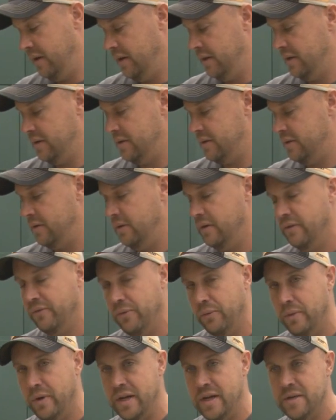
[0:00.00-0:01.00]
is two
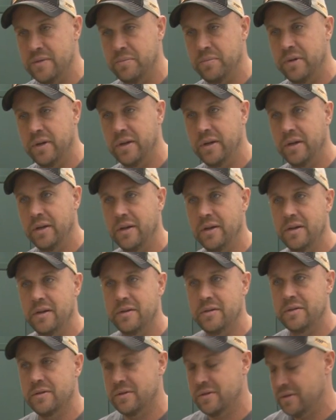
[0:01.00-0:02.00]
different ways, but
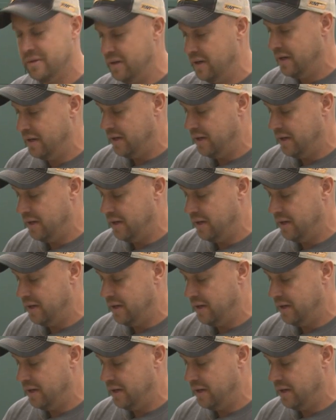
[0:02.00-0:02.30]
it's just